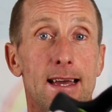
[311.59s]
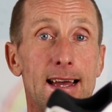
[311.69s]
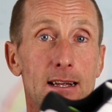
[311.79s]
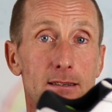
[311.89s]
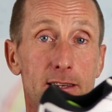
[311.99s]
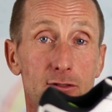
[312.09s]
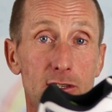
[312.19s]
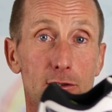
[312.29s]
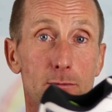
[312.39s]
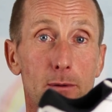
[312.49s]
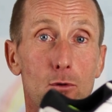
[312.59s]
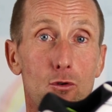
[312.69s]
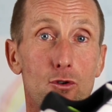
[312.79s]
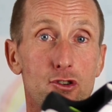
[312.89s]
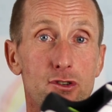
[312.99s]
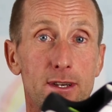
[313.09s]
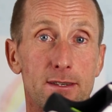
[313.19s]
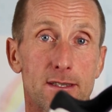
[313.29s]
and it gives you a little bit more cushioning.